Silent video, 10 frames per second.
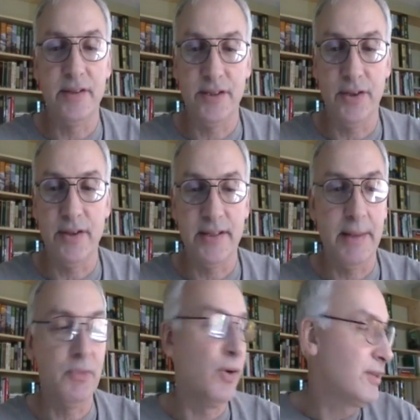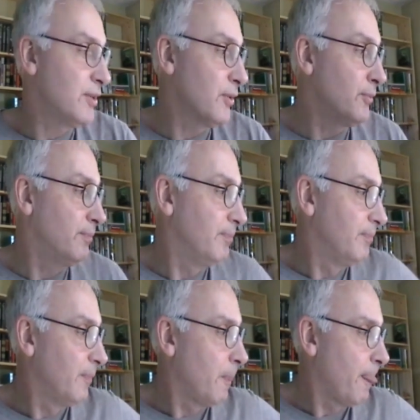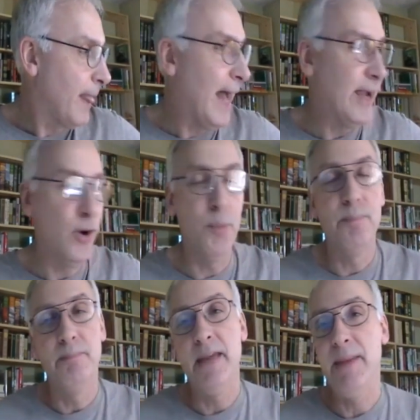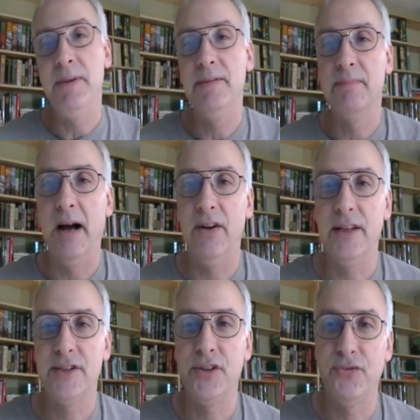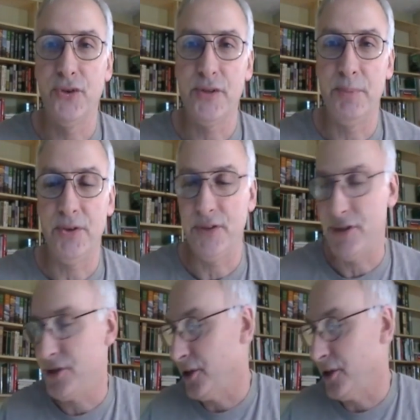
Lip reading: reading this series, and I'm going to, I hope, maybe I'll get to the first book